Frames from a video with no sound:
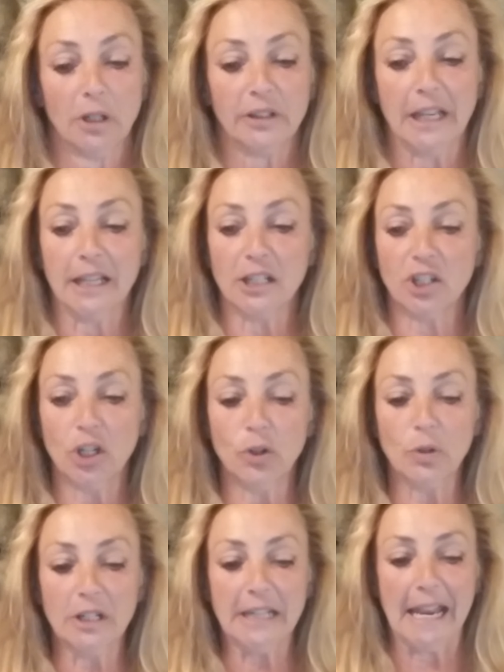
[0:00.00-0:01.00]
They
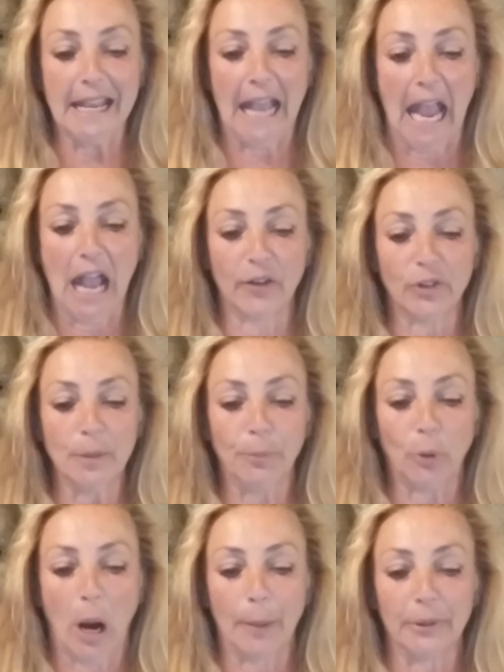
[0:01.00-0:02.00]
continue to take every
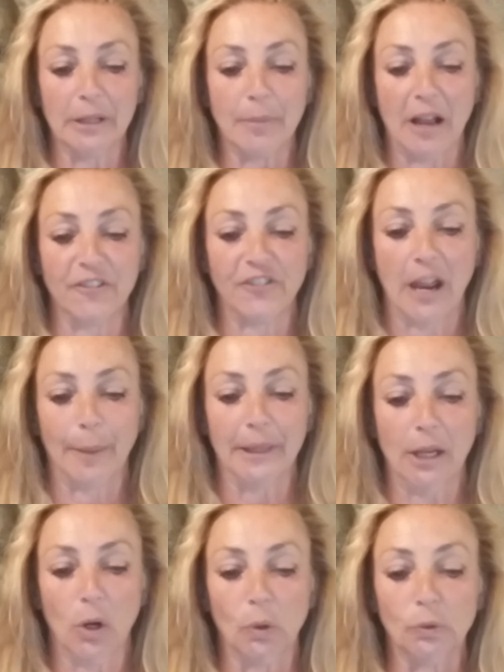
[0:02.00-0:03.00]
property my
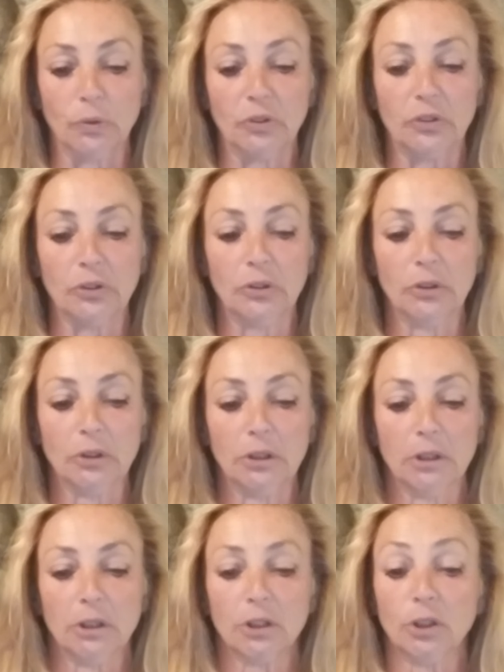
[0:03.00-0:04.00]
family owns
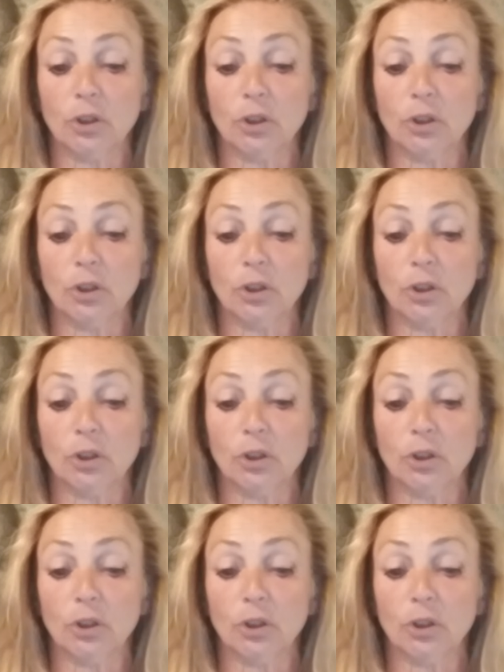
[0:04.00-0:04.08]
to